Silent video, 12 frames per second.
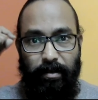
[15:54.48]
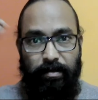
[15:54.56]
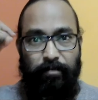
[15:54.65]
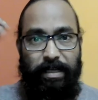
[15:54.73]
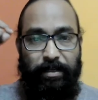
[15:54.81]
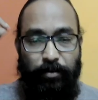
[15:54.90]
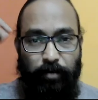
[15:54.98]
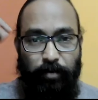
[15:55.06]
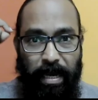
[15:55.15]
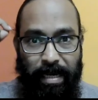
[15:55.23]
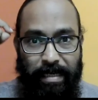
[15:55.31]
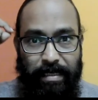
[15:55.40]

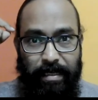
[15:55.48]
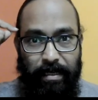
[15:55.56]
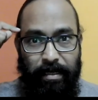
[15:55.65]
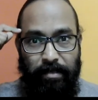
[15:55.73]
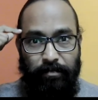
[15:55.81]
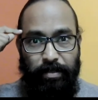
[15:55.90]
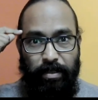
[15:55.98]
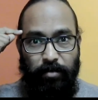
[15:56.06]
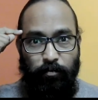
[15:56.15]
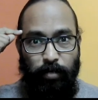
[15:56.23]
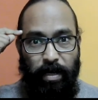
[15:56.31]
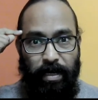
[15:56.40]
sexual idea comes
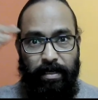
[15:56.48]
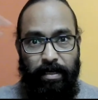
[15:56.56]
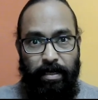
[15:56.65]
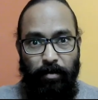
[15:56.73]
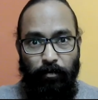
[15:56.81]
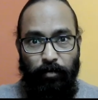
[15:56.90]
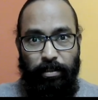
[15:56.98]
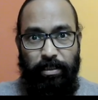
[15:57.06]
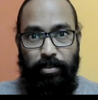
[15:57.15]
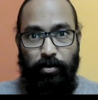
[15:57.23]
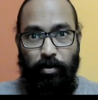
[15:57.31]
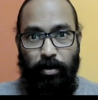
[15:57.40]
into mind, which
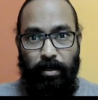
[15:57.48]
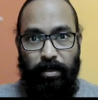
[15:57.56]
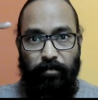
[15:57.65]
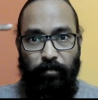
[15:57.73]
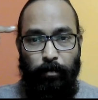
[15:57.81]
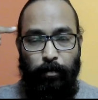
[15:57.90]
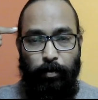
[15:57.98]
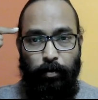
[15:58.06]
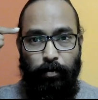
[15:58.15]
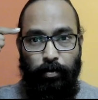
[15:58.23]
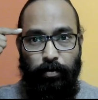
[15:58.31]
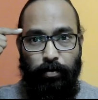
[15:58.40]
is not a confirmed
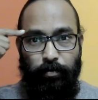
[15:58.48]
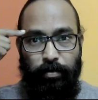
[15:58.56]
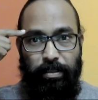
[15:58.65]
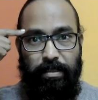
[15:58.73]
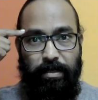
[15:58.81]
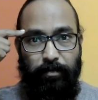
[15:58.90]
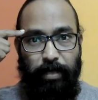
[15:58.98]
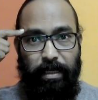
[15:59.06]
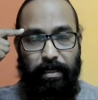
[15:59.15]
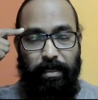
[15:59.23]
truth, which is coming.